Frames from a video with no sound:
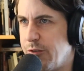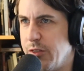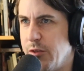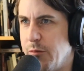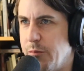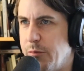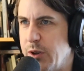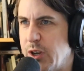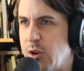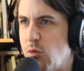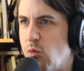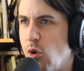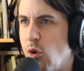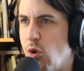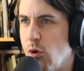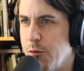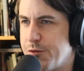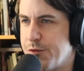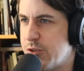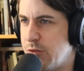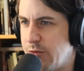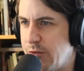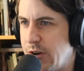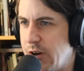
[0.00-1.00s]
and the big wolves
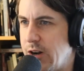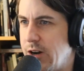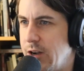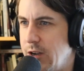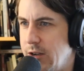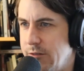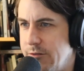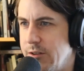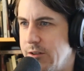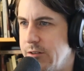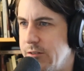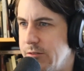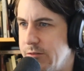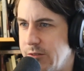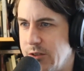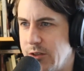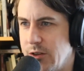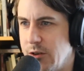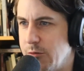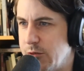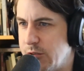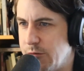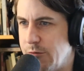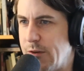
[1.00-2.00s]
survive and
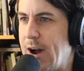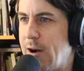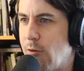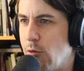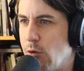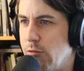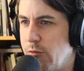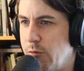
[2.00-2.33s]
devour